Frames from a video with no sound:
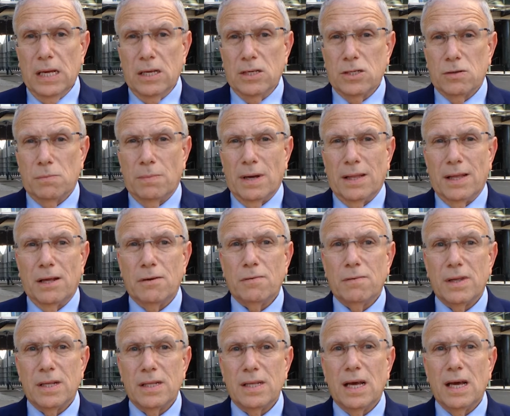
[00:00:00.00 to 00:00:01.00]
So by the end of
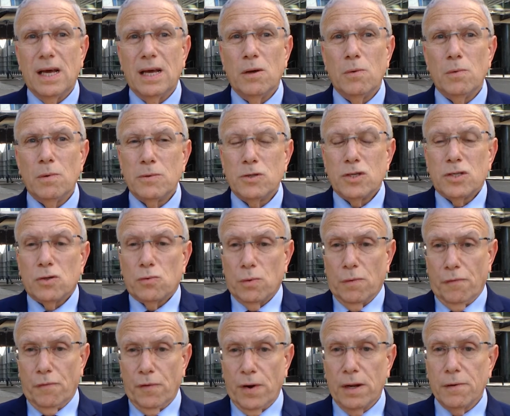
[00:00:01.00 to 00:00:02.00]
the day, women just
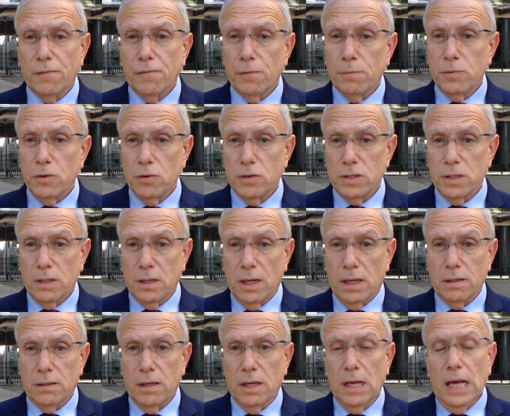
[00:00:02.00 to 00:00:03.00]
refrain from using
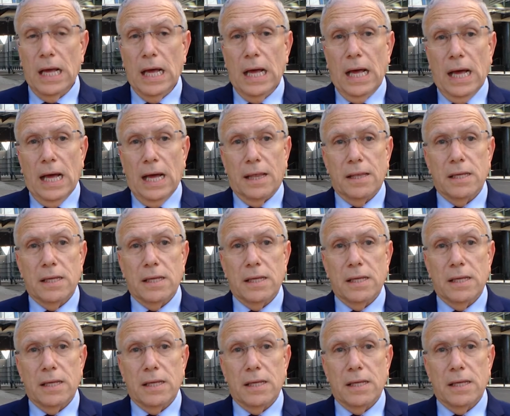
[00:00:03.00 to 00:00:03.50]
that.